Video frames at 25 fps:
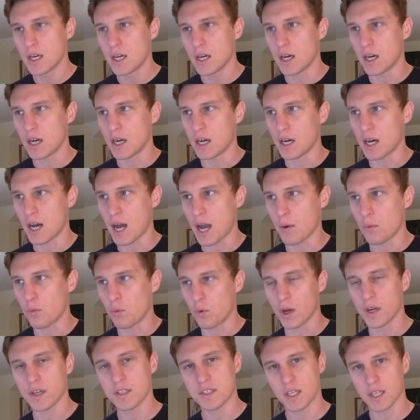I
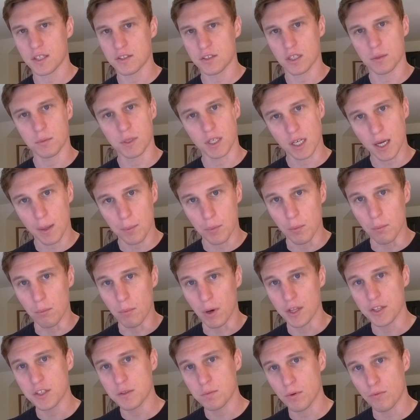want to say it's going to be a couple
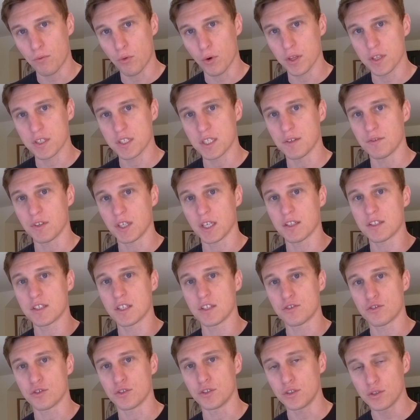months before this even gets
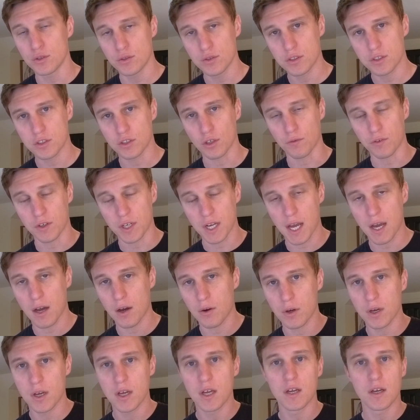introduced. So for now,